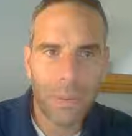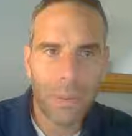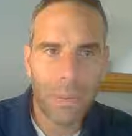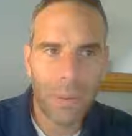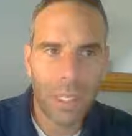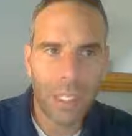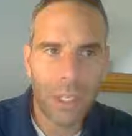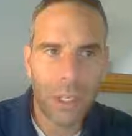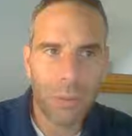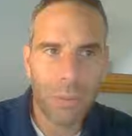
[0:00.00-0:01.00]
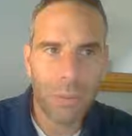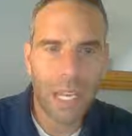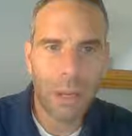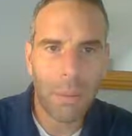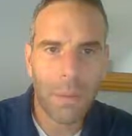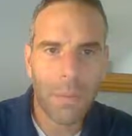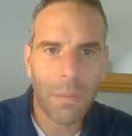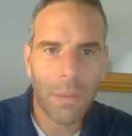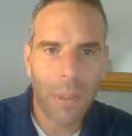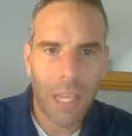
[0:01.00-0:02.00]
group in the Home
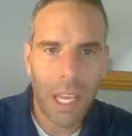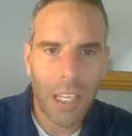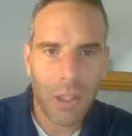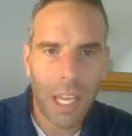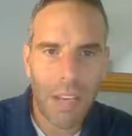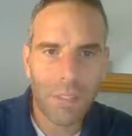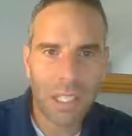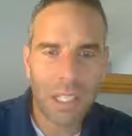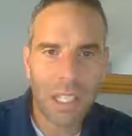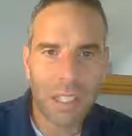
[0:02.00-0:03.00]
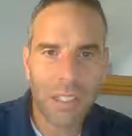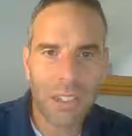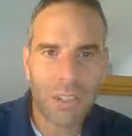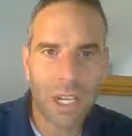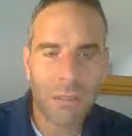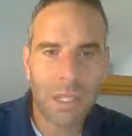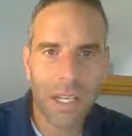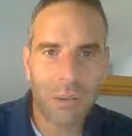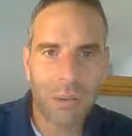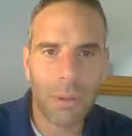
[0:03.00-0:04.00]
tab, and you'll have to click on this
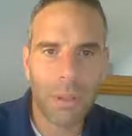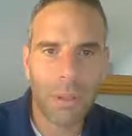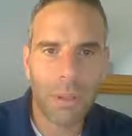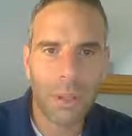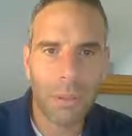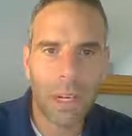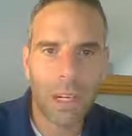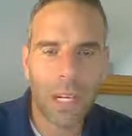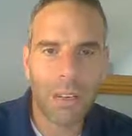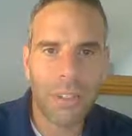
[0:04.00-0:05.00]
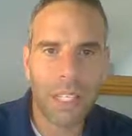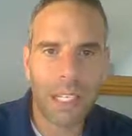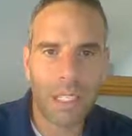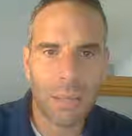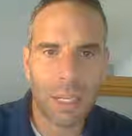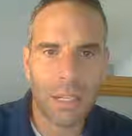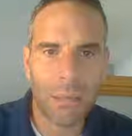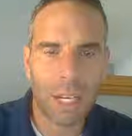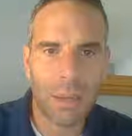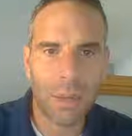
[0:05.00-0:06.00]
drop-down paragraph
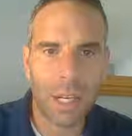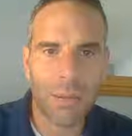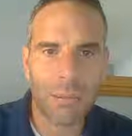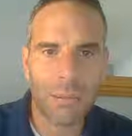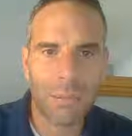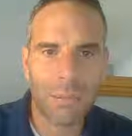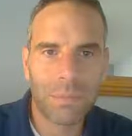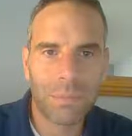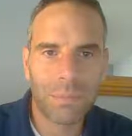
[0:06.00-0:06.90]
settings button, bottom right.